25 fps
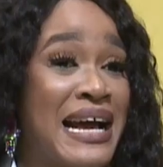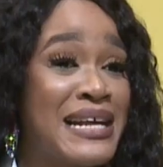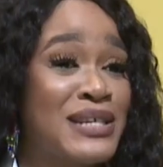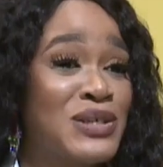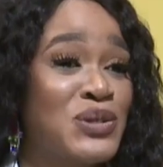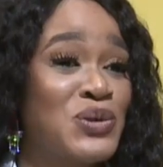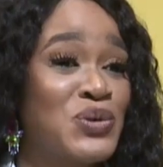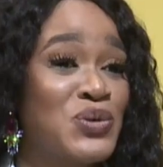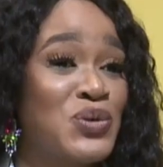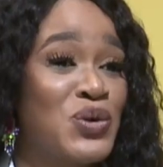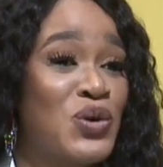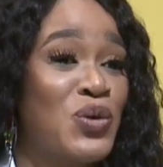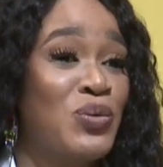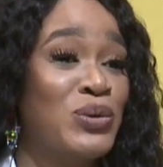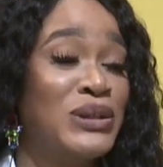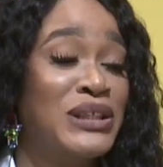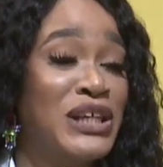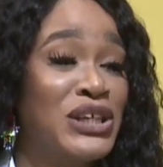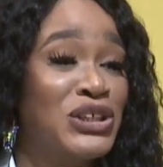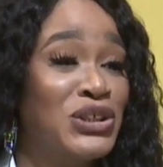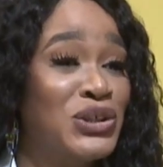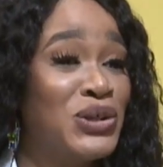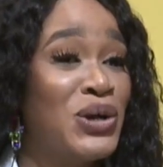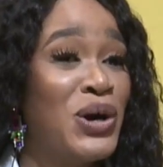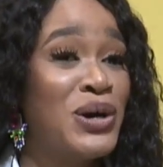has to,
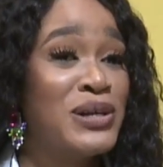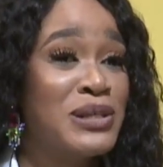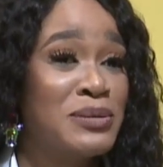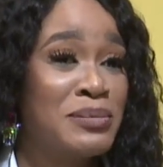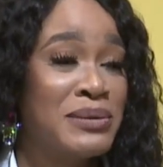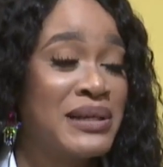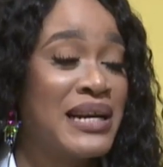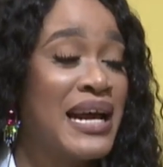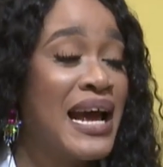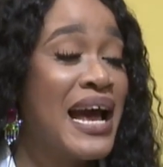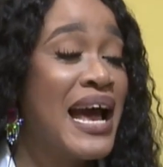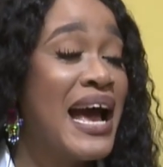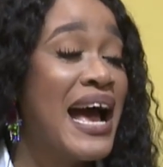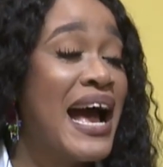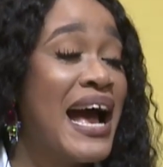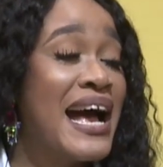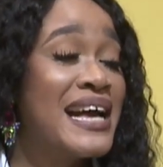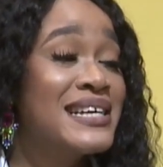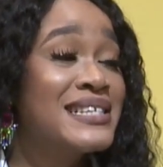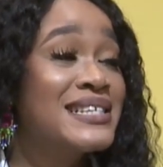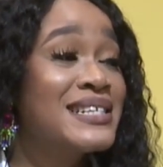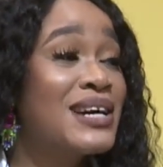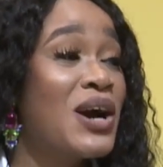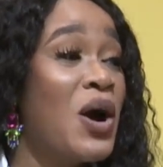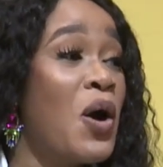potential husband,
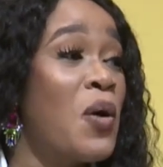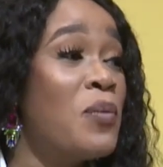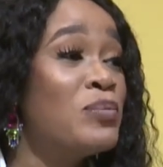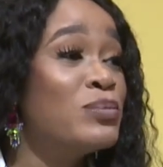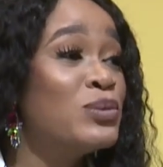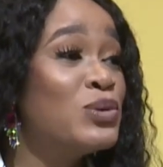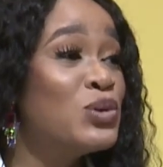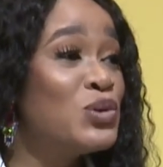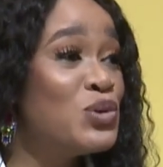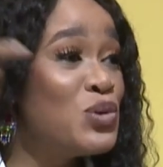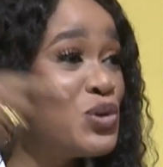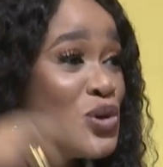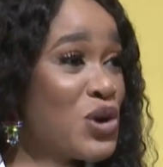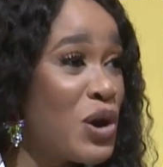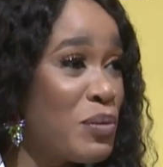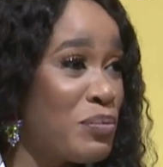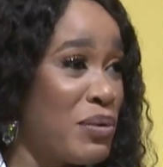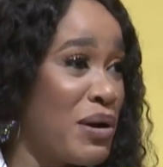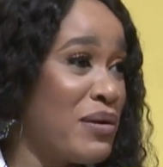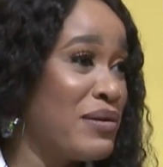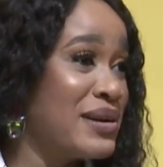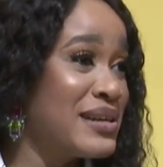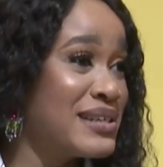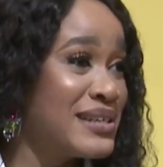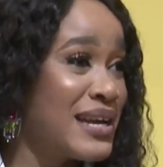has to come to your
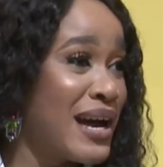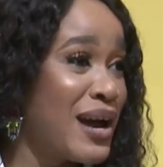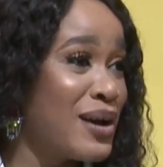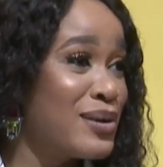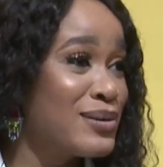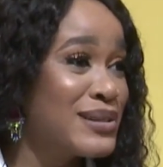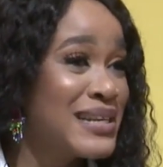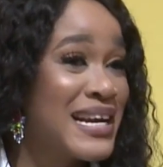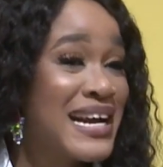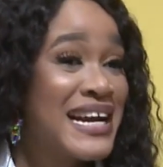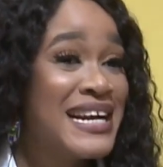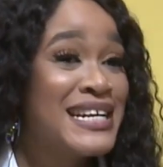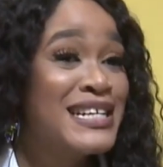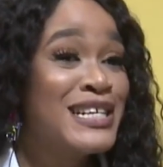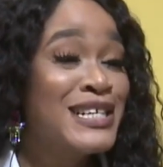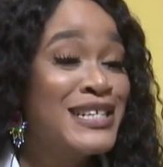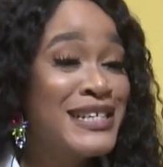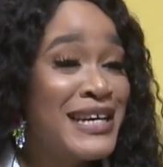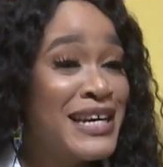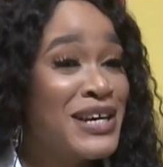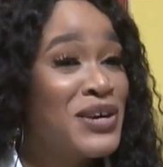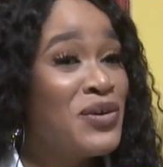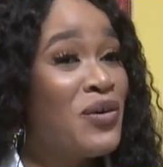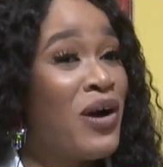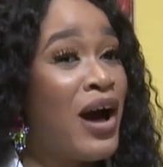parents' house uh -huh. to
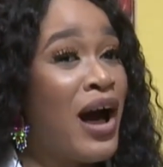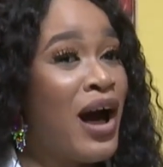take you